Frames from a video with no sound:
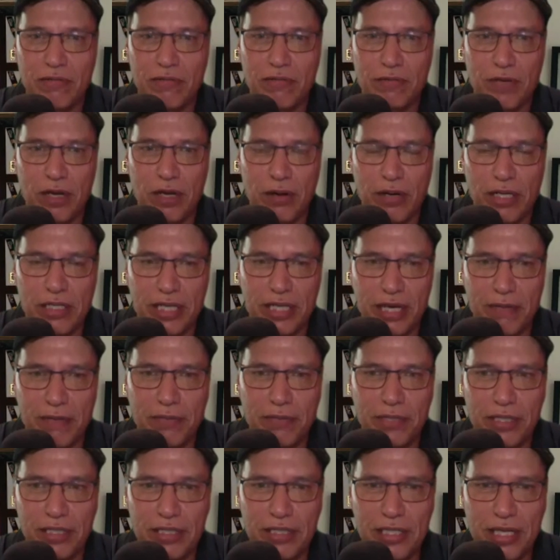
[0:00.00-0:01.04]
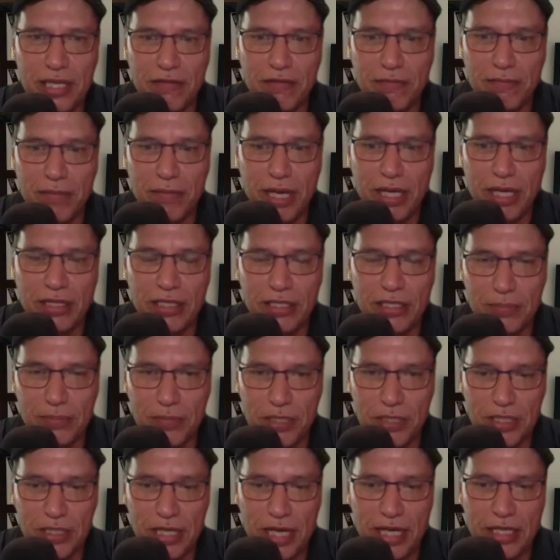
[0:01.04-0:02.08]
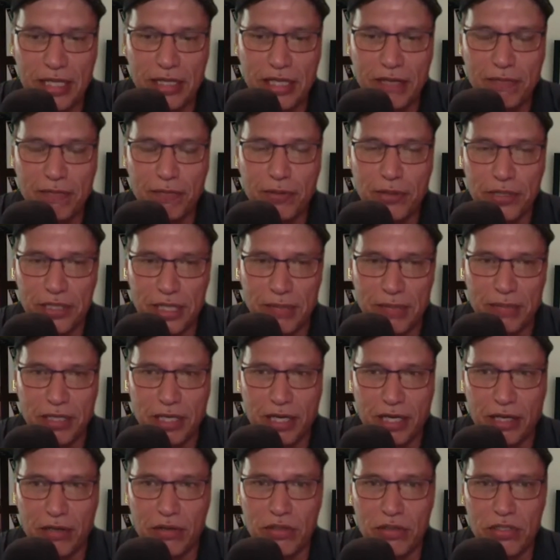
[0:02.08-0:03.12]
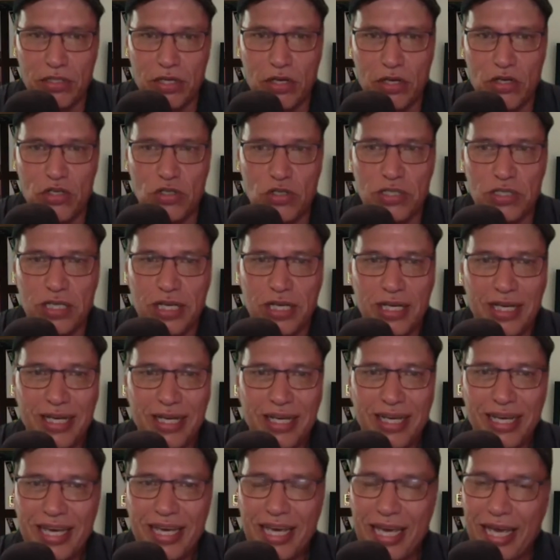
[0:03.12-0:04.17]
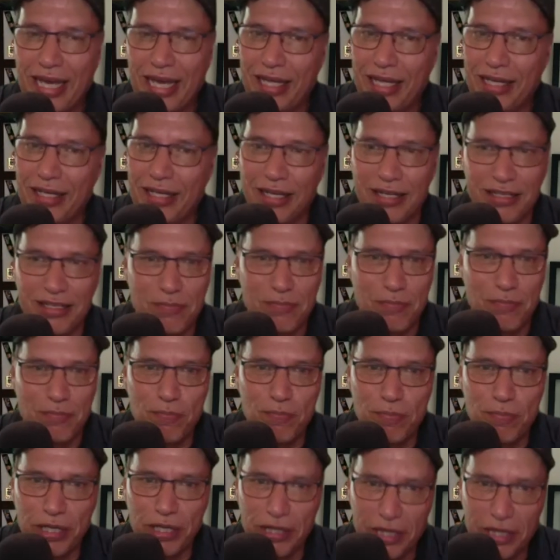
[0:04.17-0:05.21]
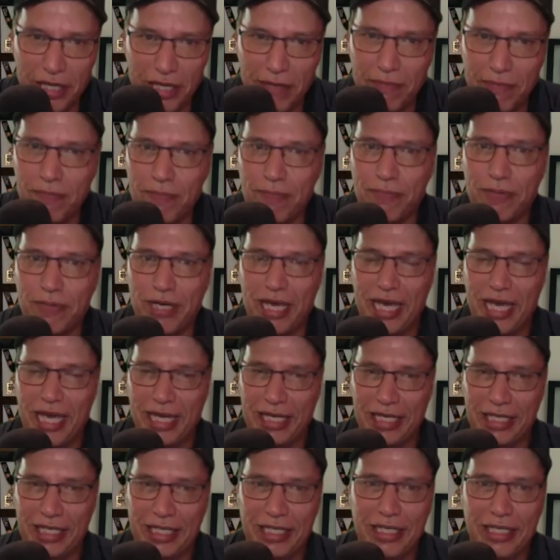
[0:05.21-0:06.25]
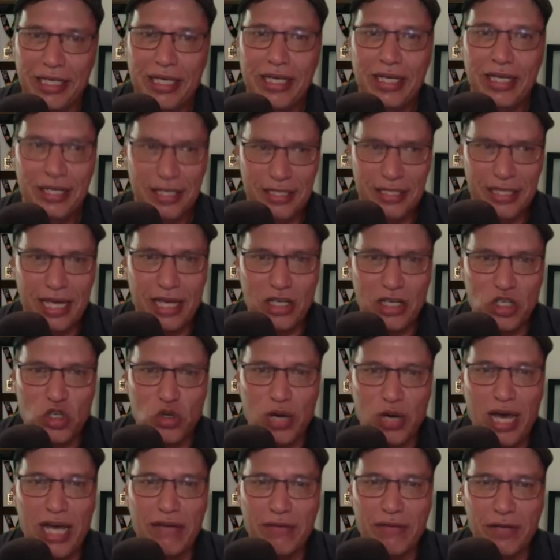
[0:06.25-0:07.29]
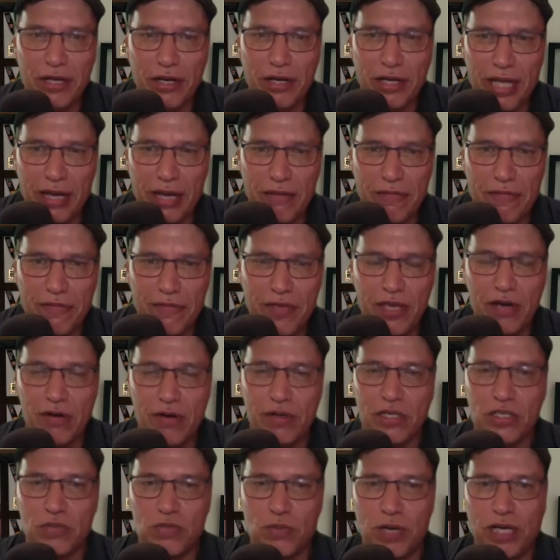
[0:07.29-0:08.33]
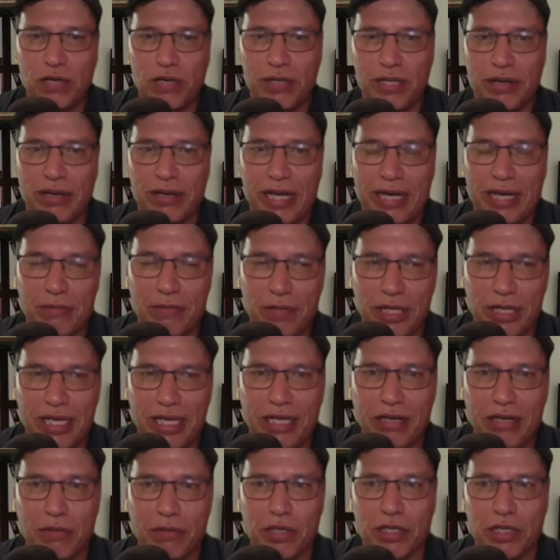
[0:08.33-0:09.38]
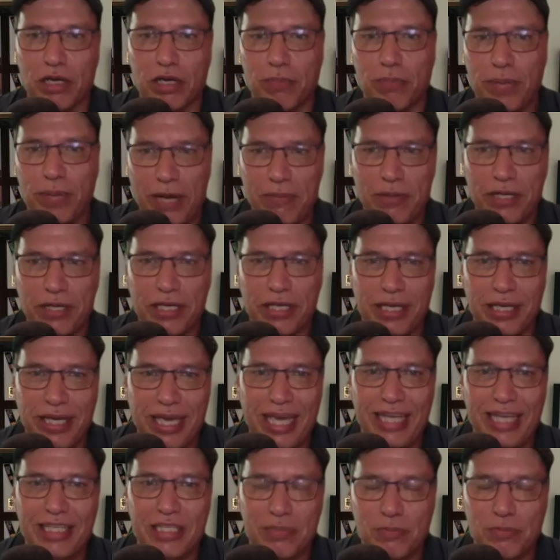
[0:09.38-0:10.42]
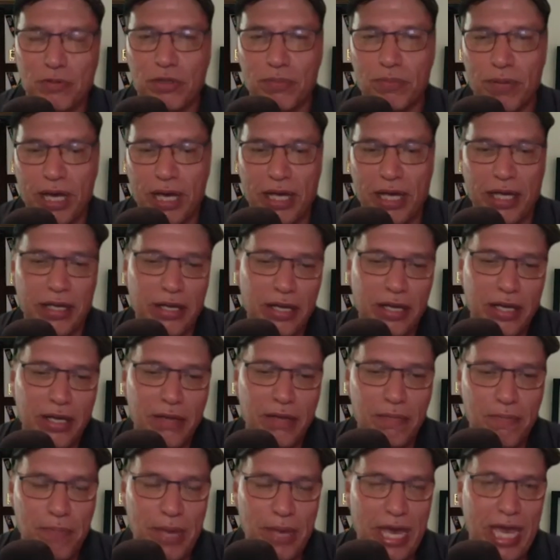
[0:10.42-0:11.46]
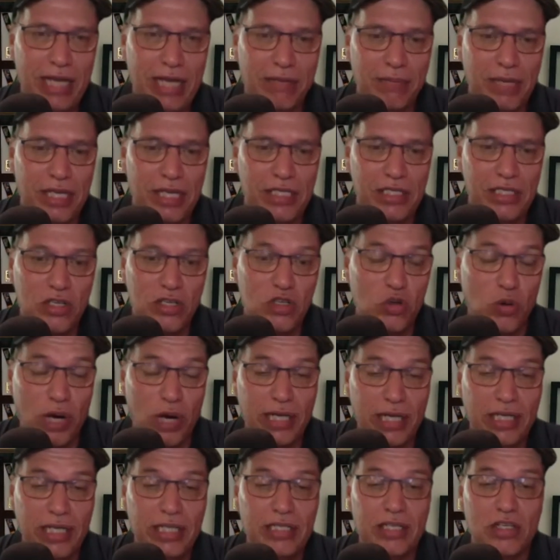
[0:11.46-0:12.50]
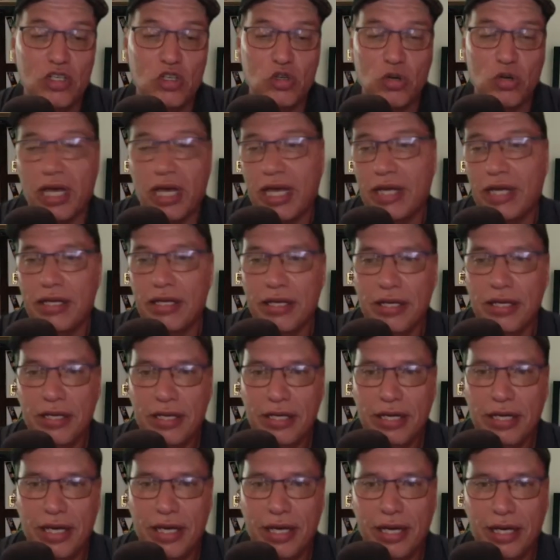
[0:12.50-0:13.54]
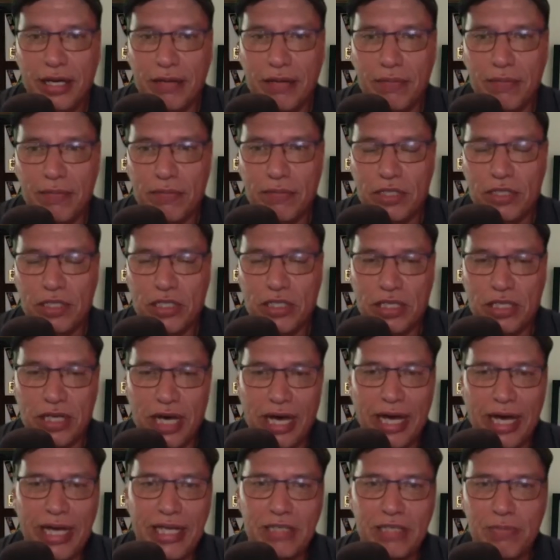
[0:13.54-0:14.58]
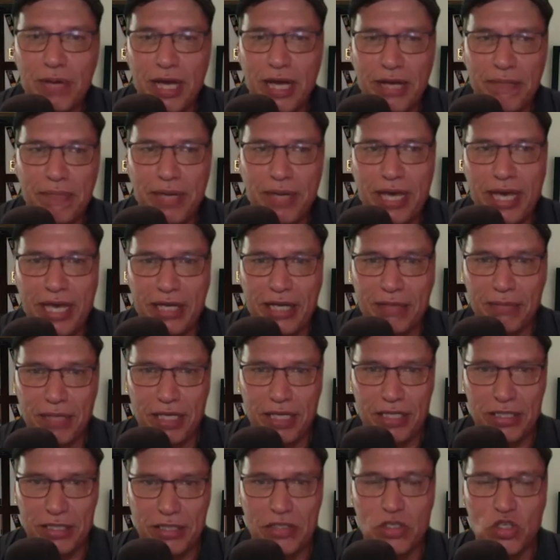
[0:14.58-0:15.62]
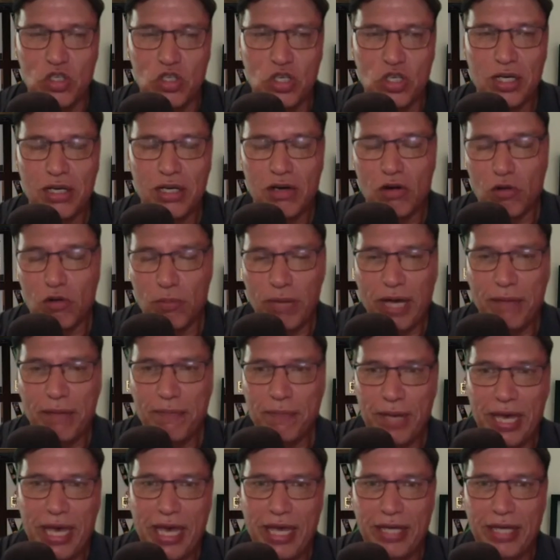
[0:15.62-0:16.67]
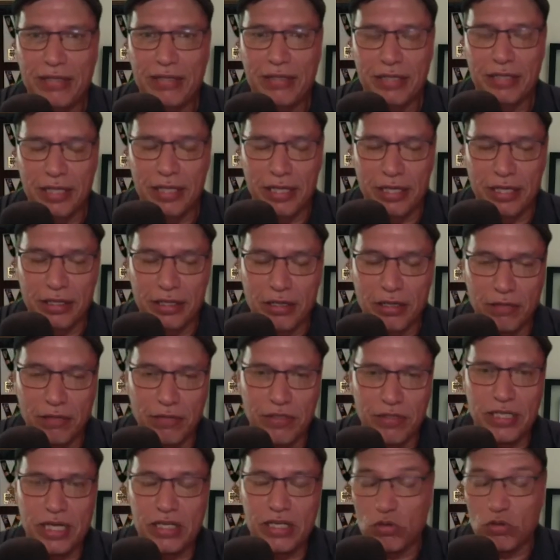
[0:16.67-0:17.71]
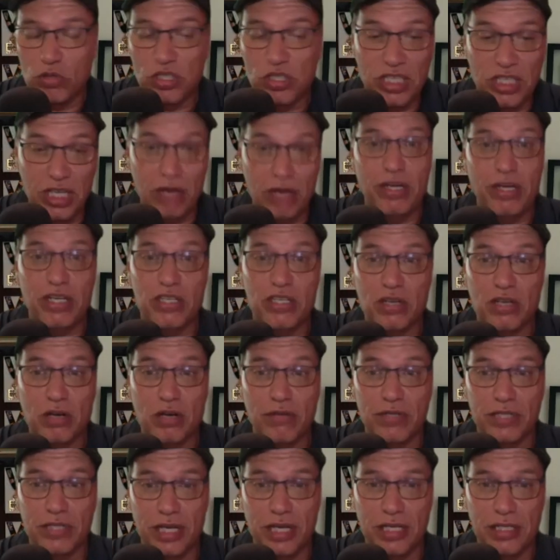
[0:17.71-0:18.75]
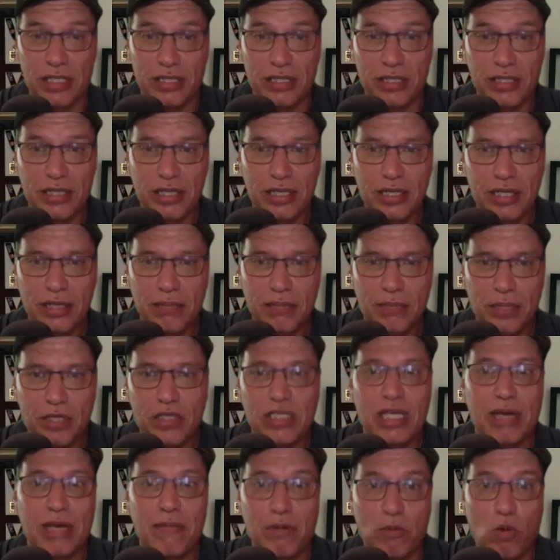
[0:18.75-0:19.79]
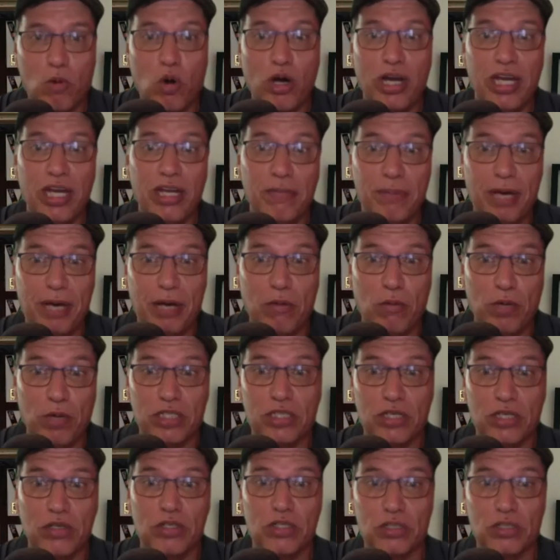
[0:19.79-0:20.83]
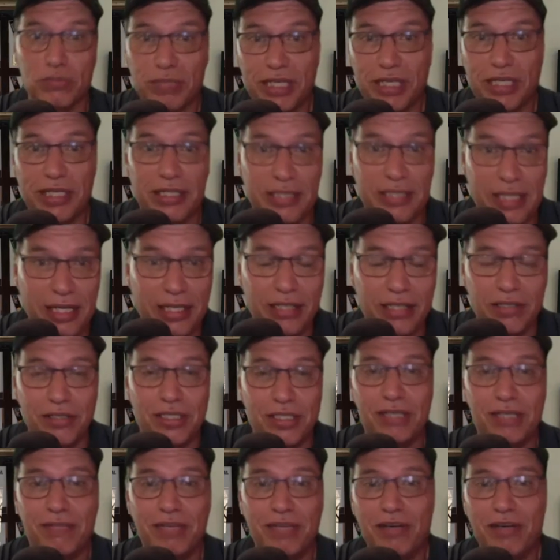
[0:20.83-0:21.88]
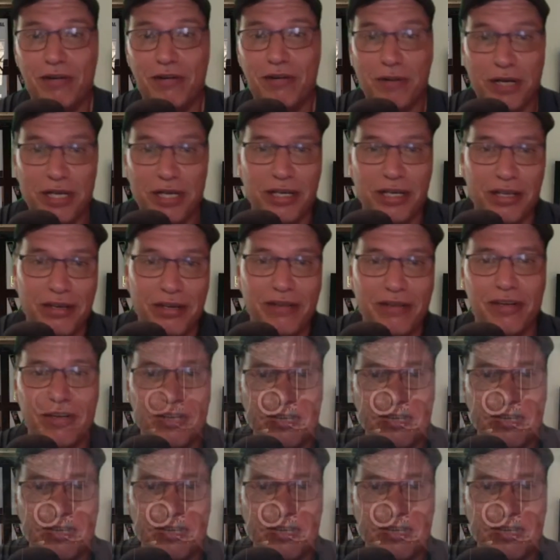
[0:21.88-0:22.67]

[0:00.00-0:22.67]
various companies that have made this mistake they've put something out on socials and it has bit them badly. Does that drive a lot of that fear as well, where they're like, well, I don't want to go public yet with my bad message, or I need to try and um, disguise my bad message or my bad uh, conversation or serious conversation 100%. because I'm worried about what social media is going to do to me, or what, you know,